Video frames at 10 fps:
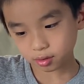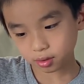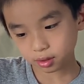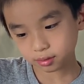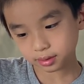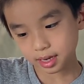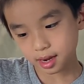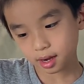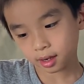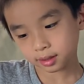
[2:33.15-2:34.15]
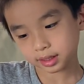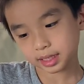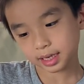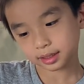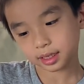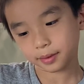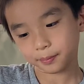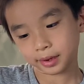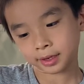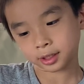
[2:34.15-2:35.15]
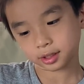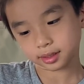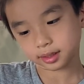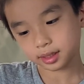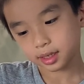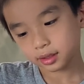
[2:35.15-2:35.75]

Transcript: cruising on sandy beaches,